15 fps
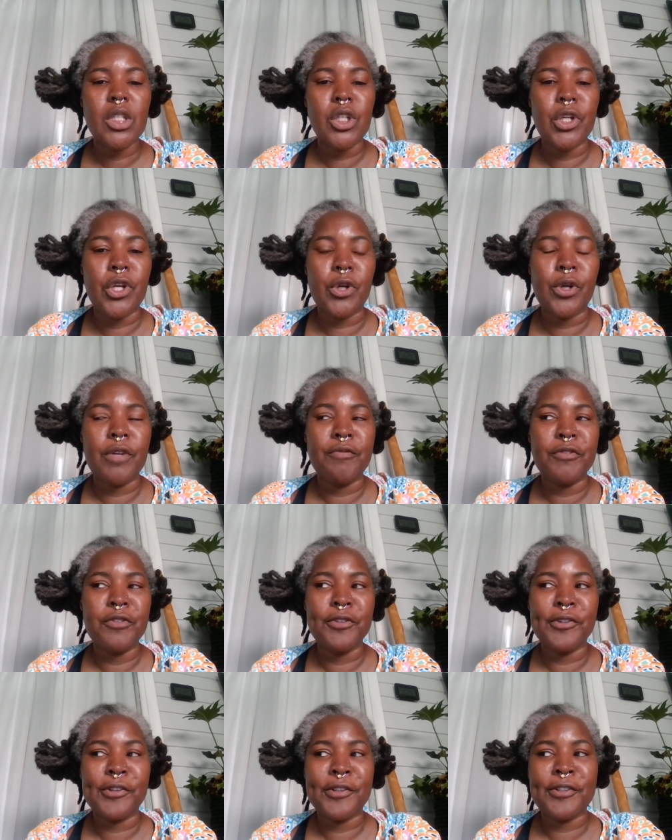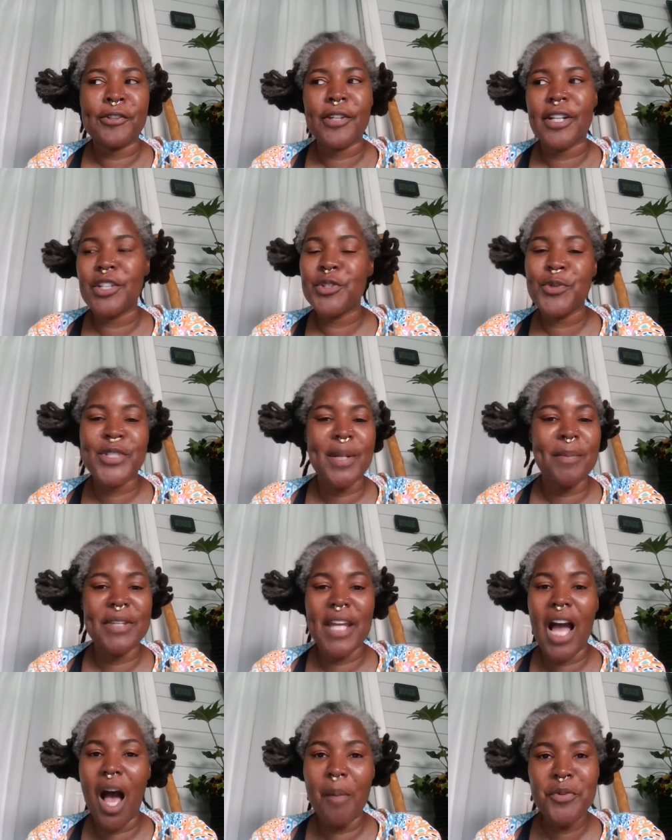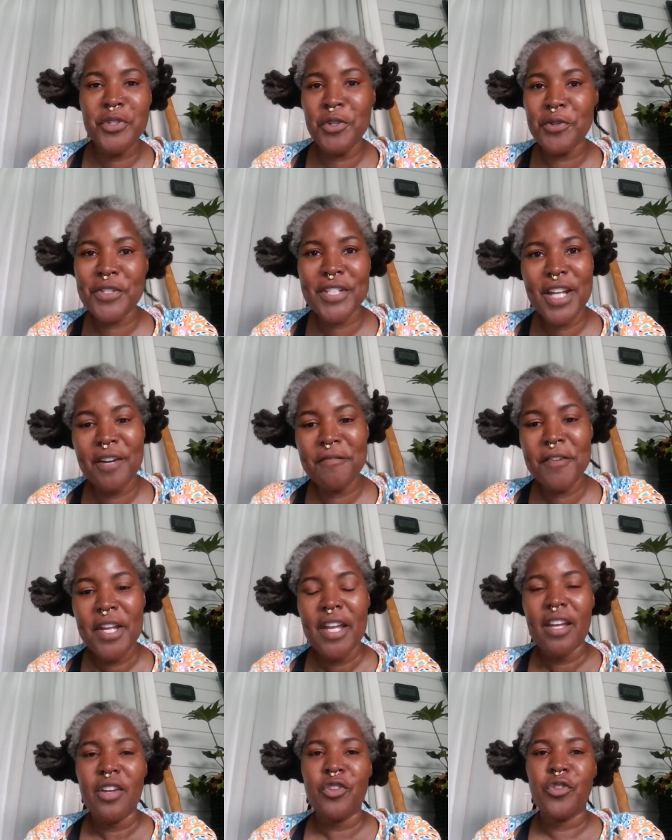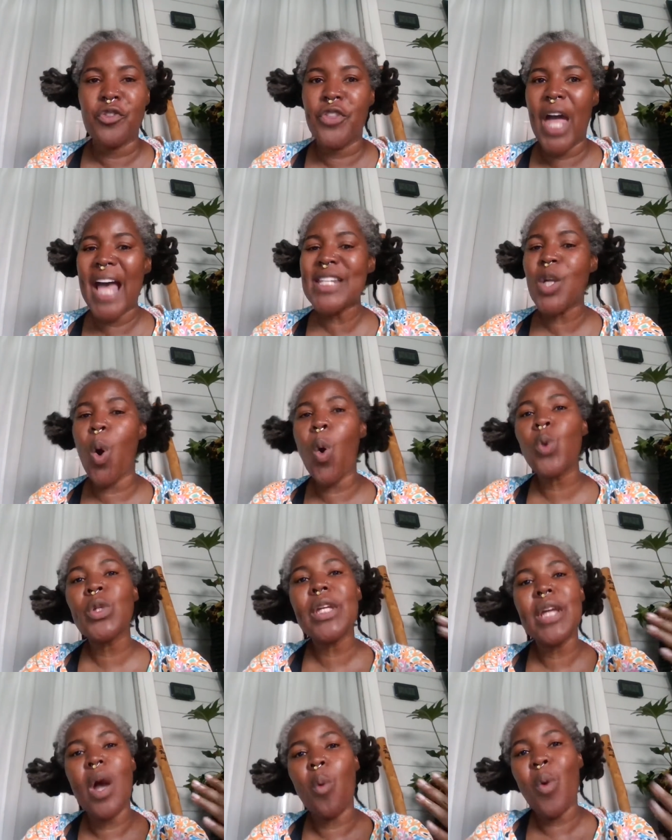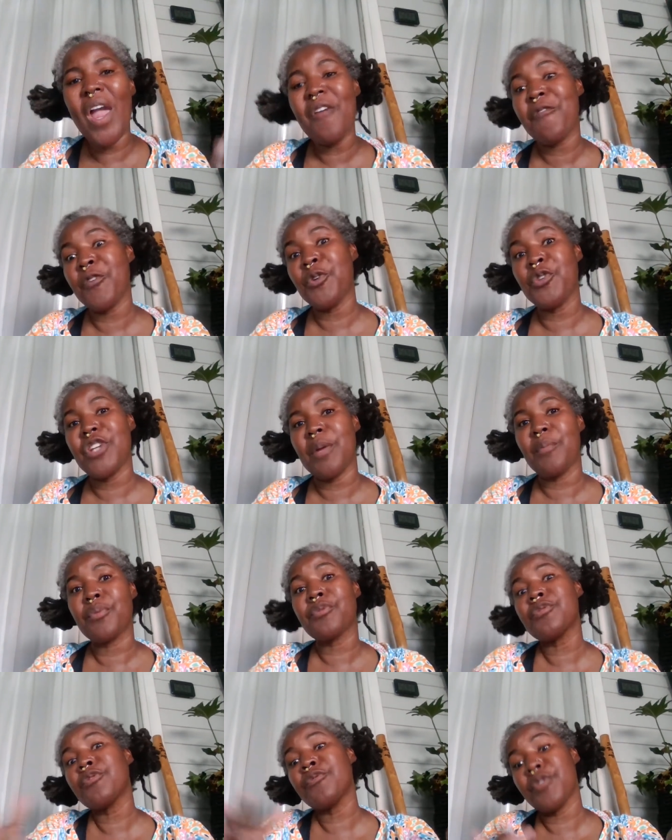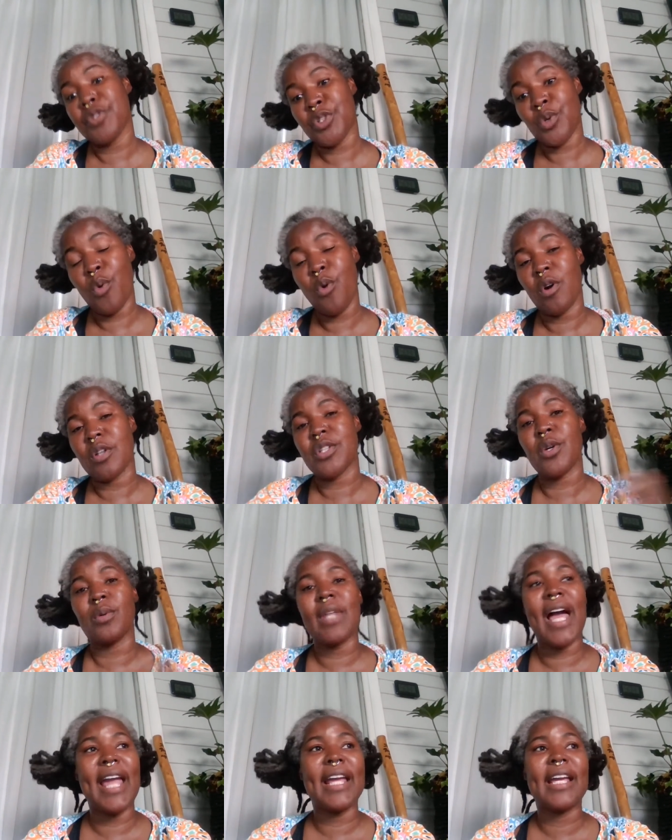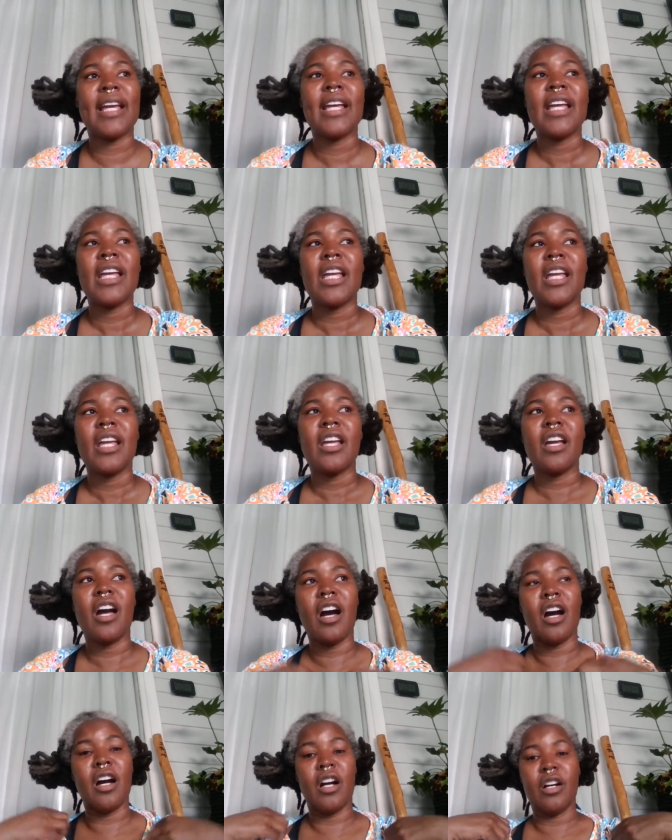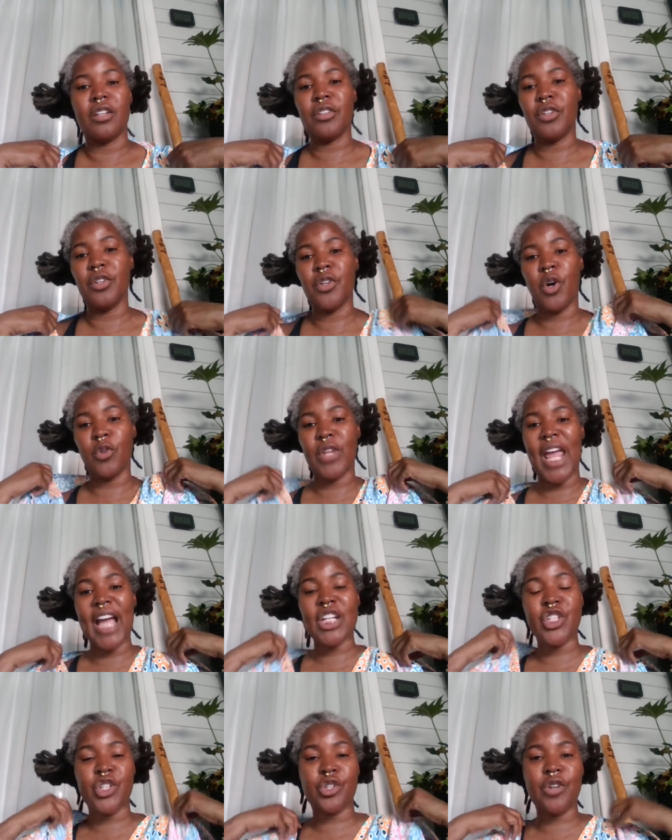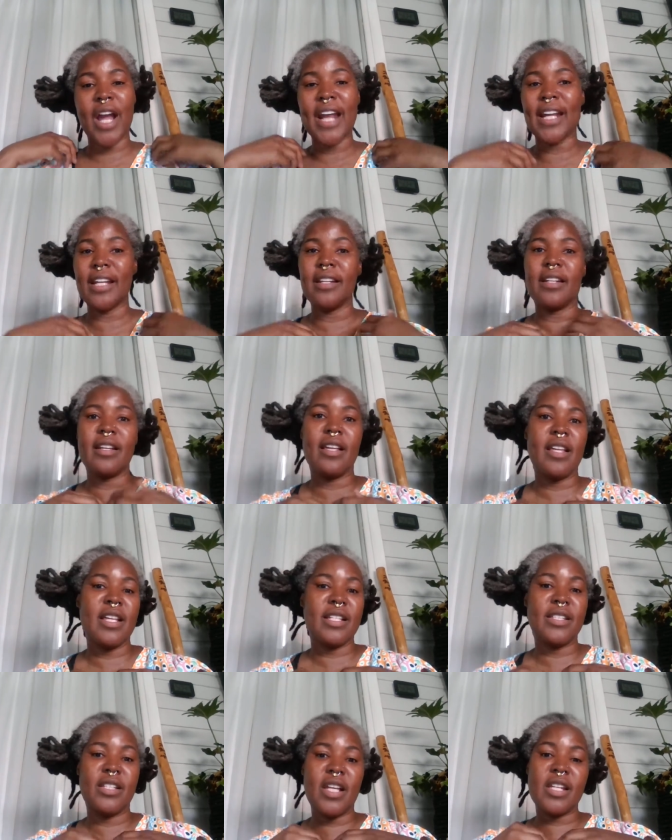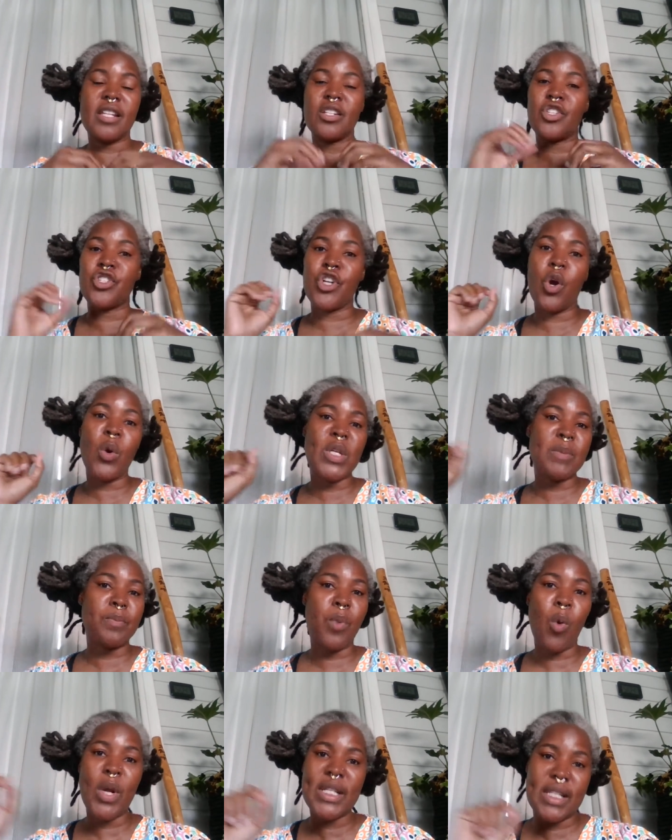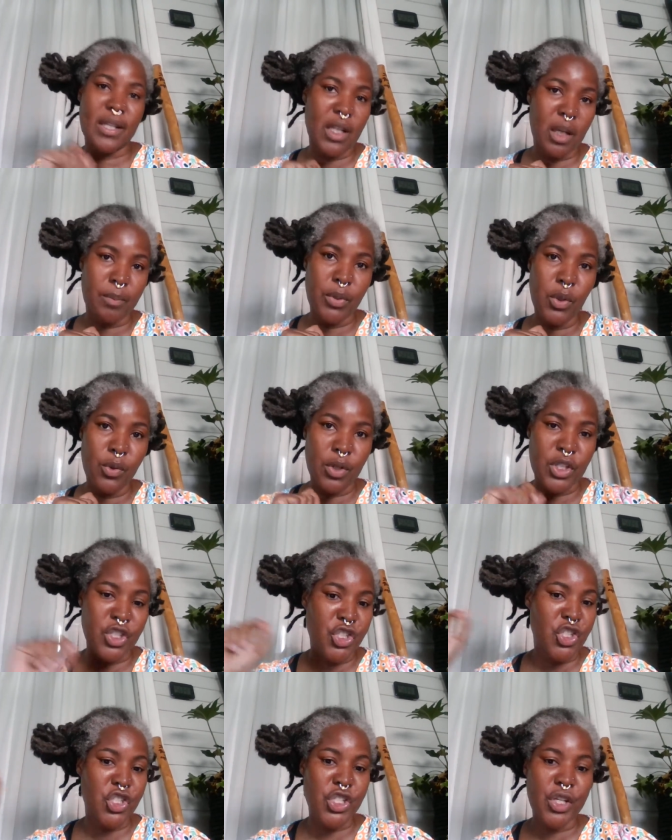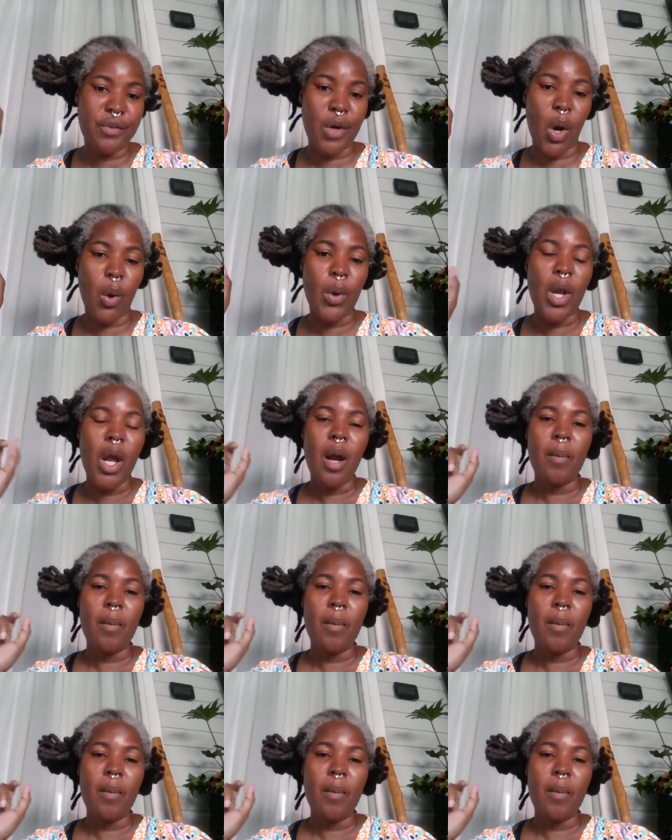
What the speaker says: if you're going to do some of the optional stuff, that's only a way for you to improve your score. So like, the extra credit, it doesn't show as points in the computer. It's just 0.